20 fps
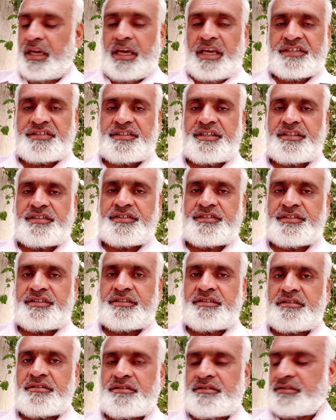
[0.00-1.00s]
assets,
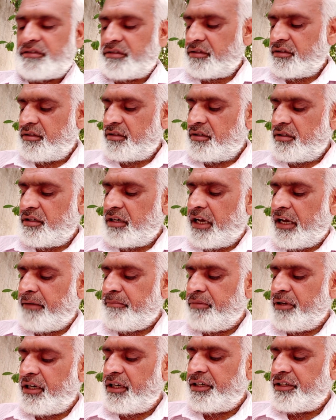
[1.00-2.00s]

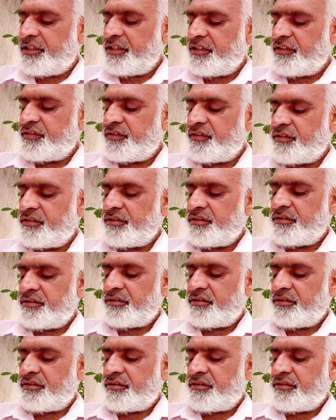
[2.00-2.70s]
liabilities,